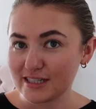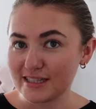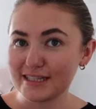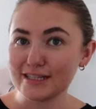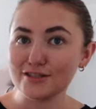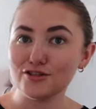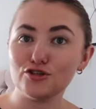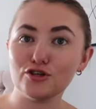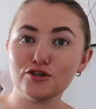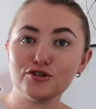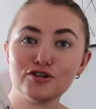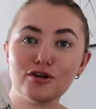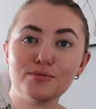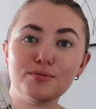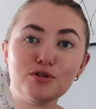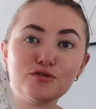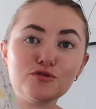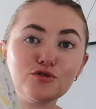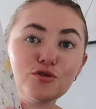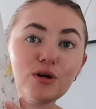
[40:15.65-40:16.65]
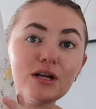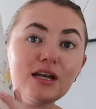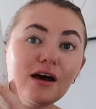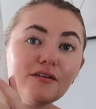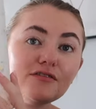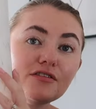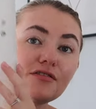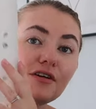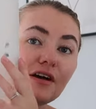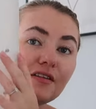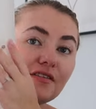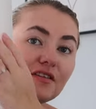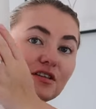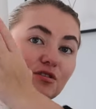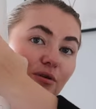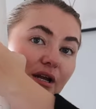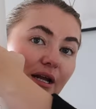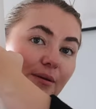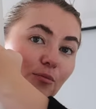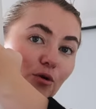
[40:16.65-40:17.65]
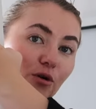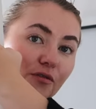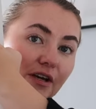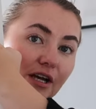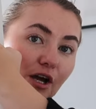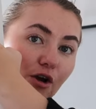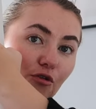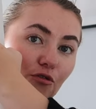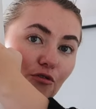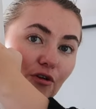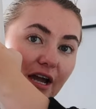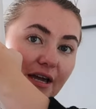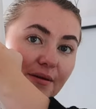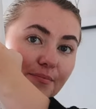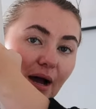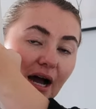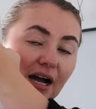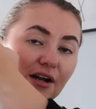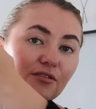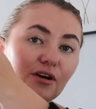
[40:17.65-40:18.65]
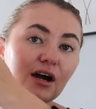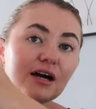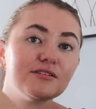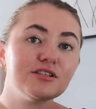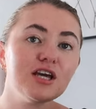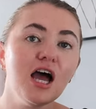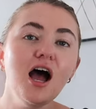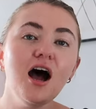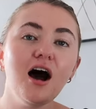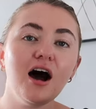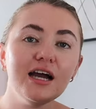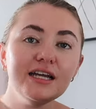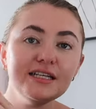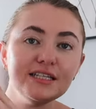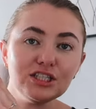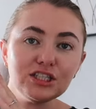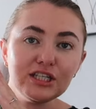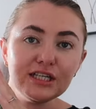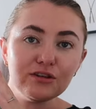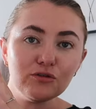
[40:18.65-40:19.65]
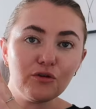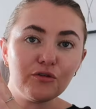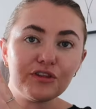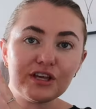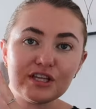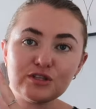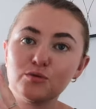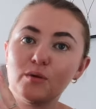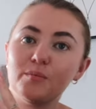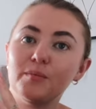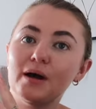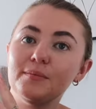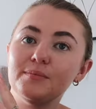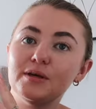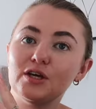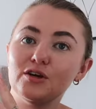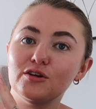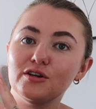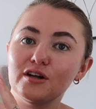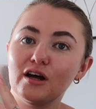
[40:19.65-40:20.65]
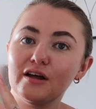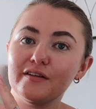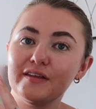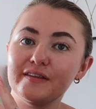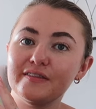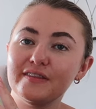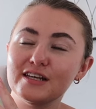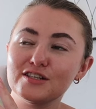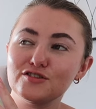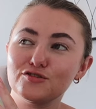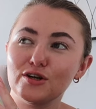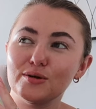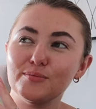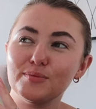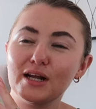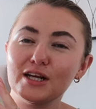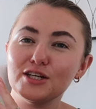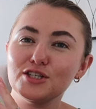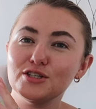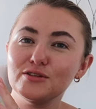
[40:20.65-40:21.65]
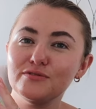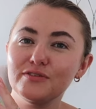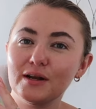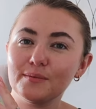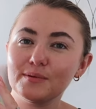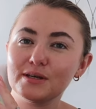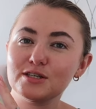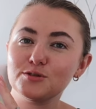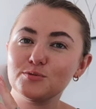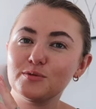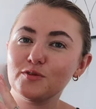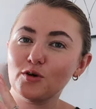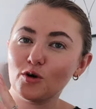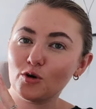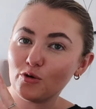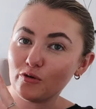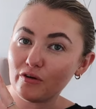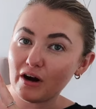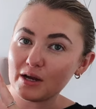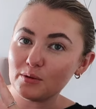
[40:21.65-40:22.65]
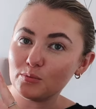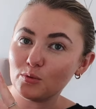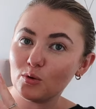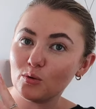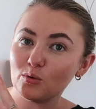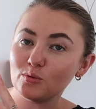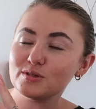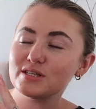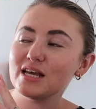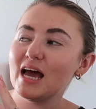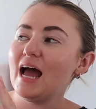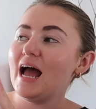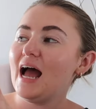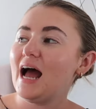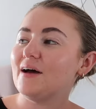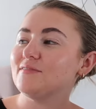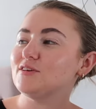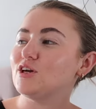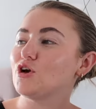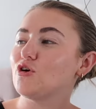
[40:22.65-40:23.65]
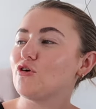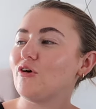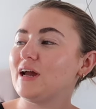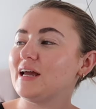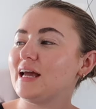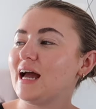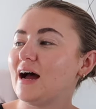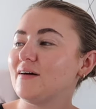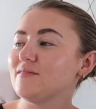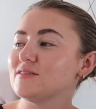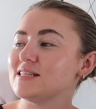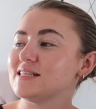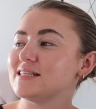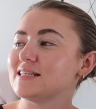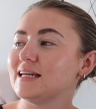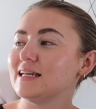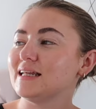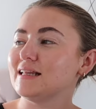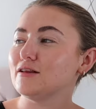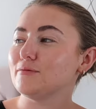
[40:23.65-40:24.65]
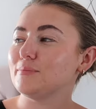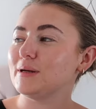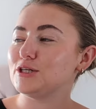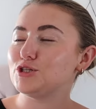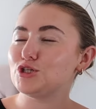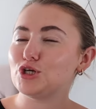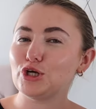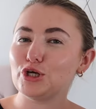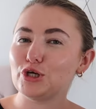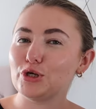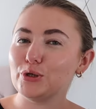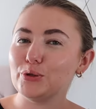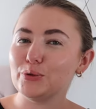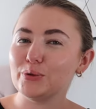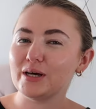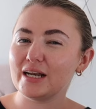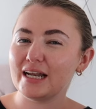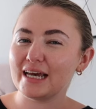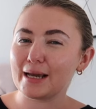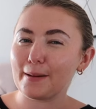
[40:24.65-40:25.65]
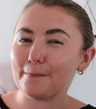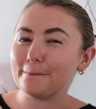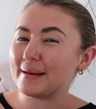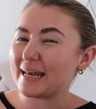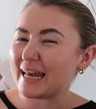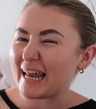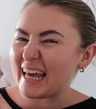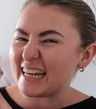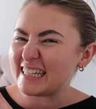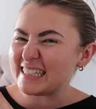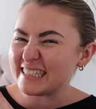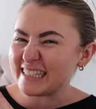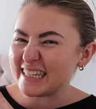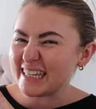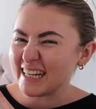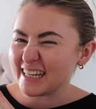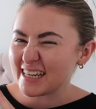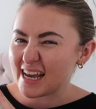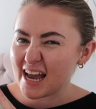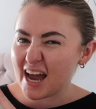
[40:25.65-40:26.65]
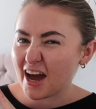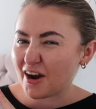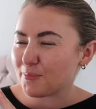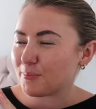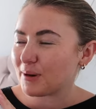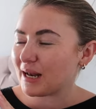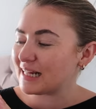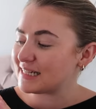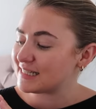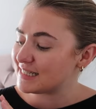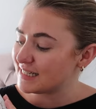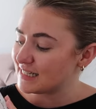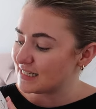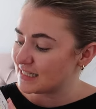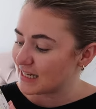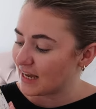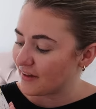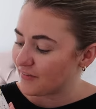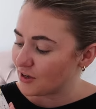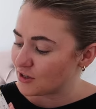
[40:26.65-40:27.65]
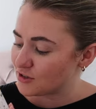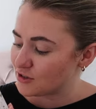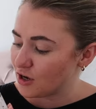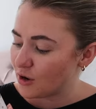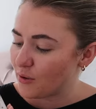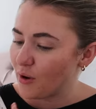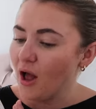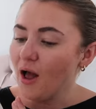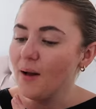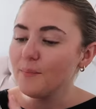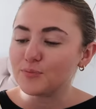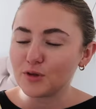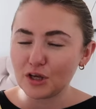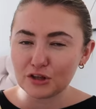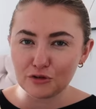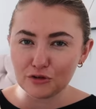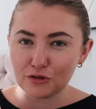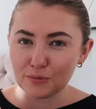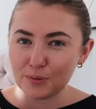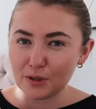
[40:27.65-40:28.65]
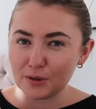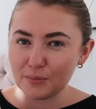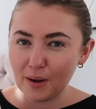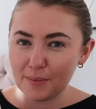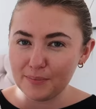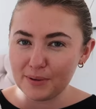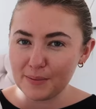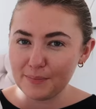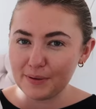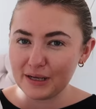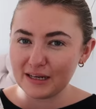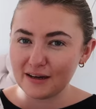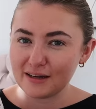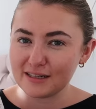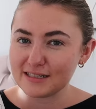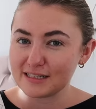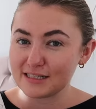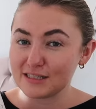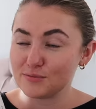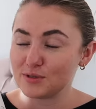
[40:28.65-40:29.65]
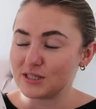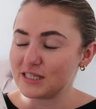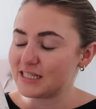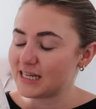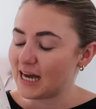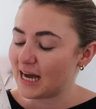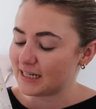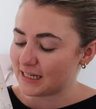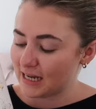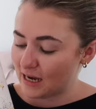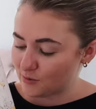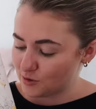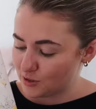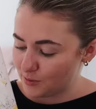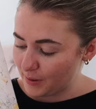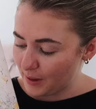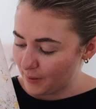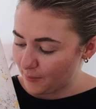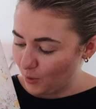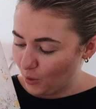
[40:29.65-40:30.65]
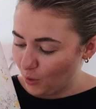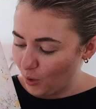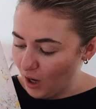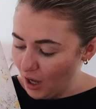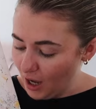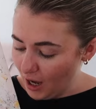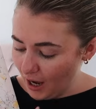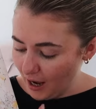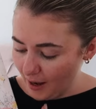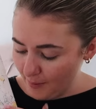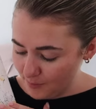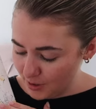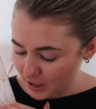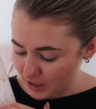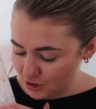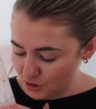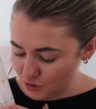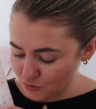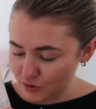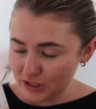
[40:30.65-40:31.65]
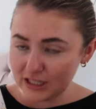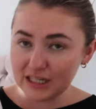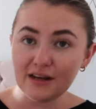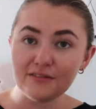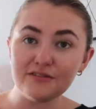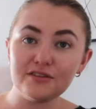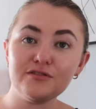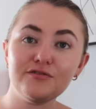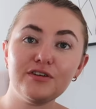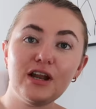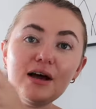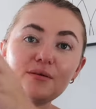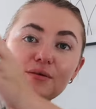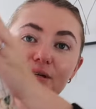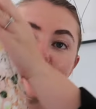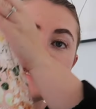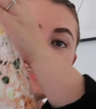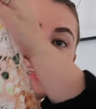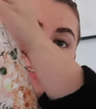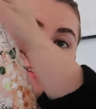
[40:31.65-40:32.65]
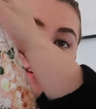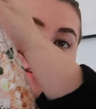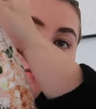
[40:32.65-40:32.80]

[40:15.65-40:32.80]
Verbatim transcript: I think it's so, so beautiful. So I love the fact that this one had more of like a grey background. I initially thought this one might be good enough in this room, but I do feel like because we've got grey walls, having a grey canvas, it's a little bit too like blendy, like it kind of blends in together. So I thought the blue might be a bit nice because it would stand out a bit more. Um, but I just really loved the flowers in this.